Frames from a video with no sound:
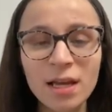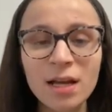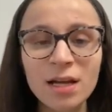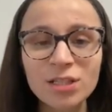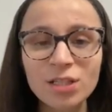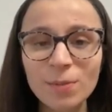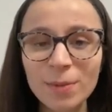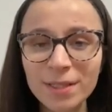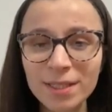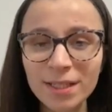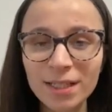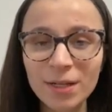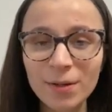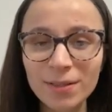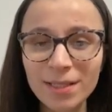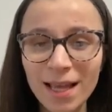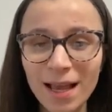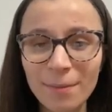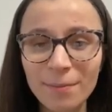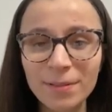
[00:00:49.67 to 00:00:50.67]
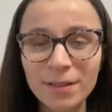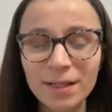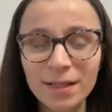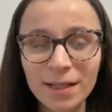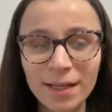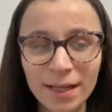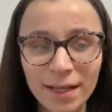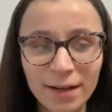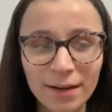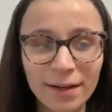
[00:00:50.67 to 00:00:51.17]
So basically what's
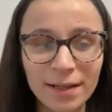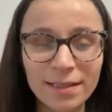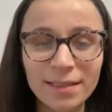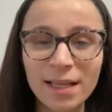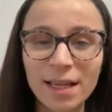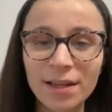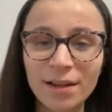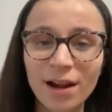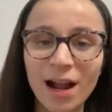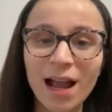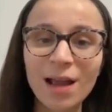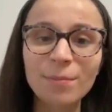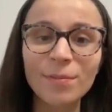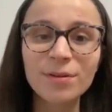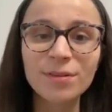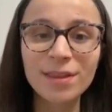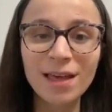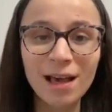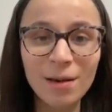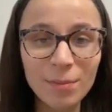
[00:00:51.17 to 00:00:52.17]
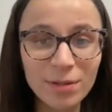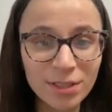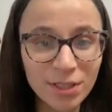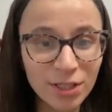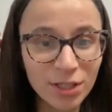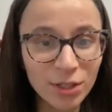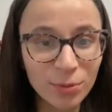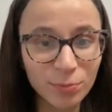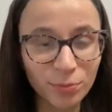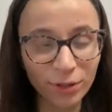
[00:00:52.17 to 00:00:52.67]
happening here is that your hypothalamus
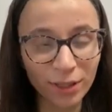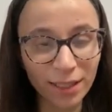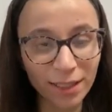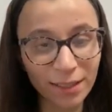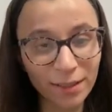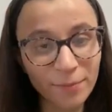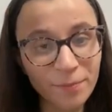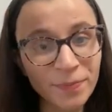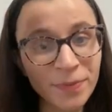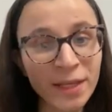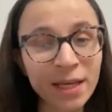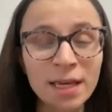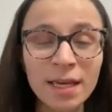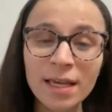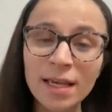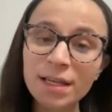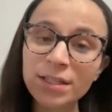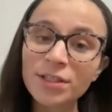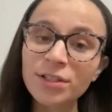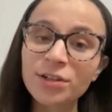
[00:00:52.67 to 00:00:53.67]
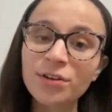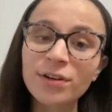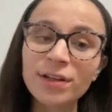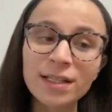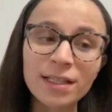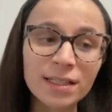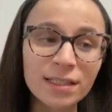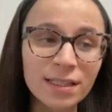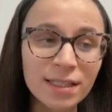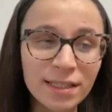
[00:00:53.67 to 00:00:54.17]
in your brain is
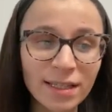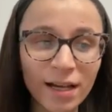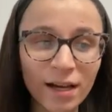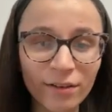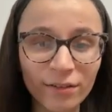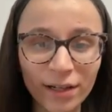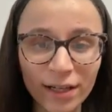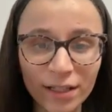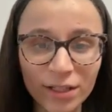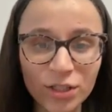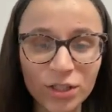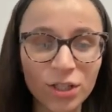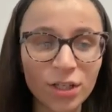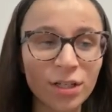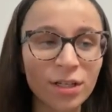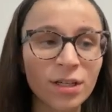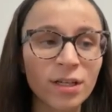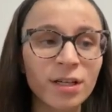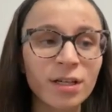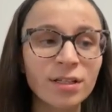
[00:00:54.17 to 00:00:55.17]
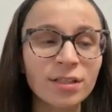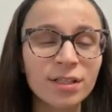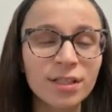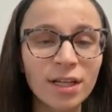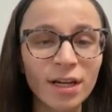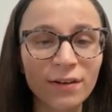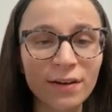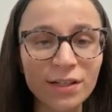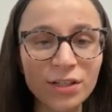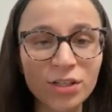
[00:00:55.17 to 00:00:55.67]
secreting TRH.
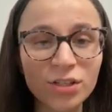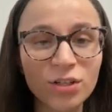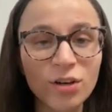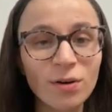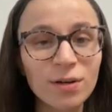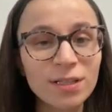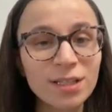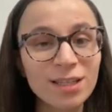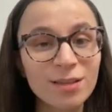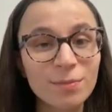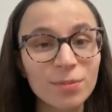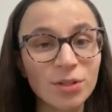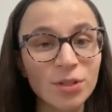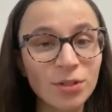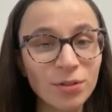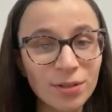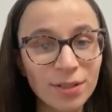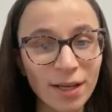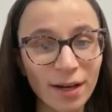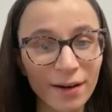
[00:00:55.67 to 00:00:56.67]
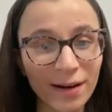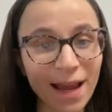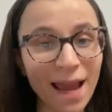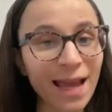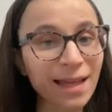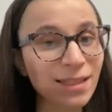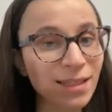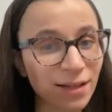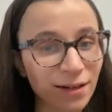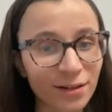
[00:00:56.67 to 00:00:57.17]
TRH is going to the pituitary,
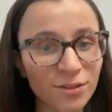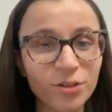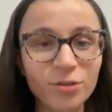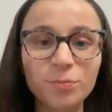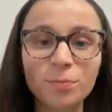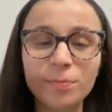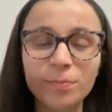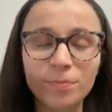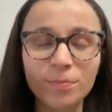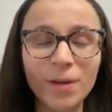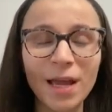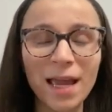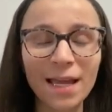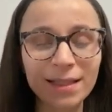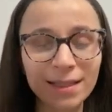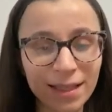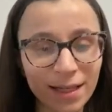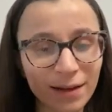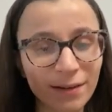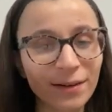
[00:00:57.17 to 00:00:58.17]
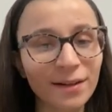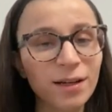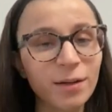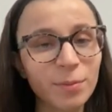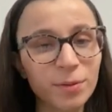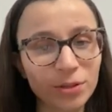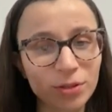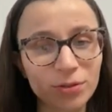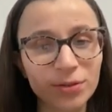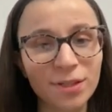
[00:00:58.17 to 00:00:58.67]
anterior
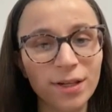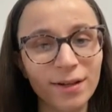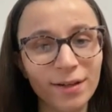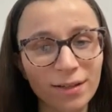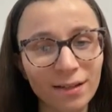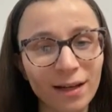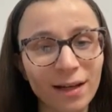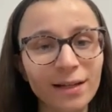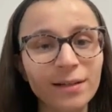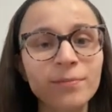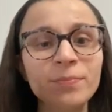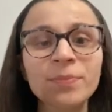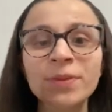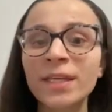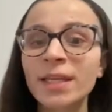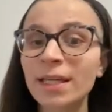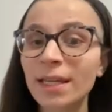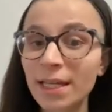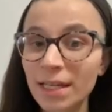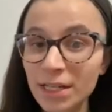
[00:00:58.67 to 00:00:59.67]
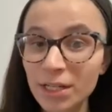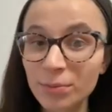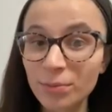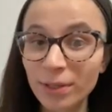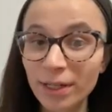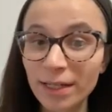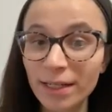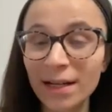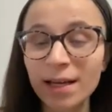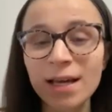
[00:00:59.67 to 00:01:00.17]
pituitary gland in your
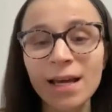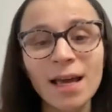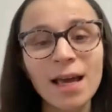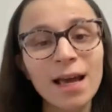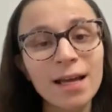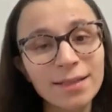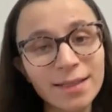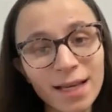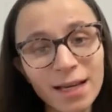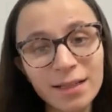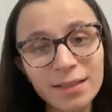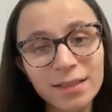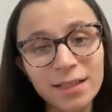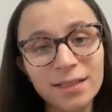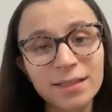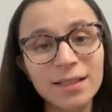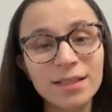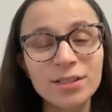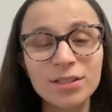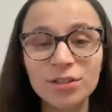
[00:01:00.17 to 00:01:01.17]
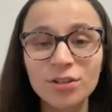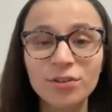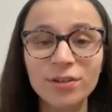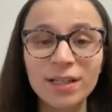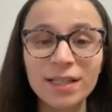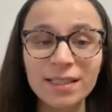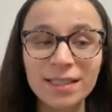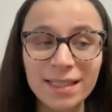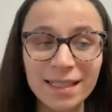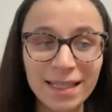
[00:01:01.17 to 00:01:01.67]
brain and telling it to
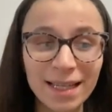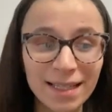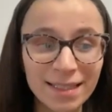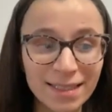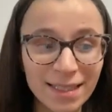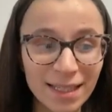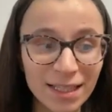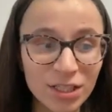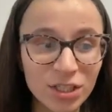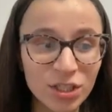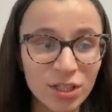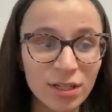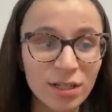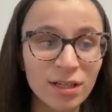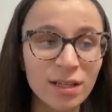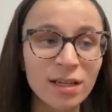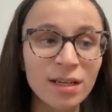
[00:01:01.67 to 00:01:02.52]
secrete TSH.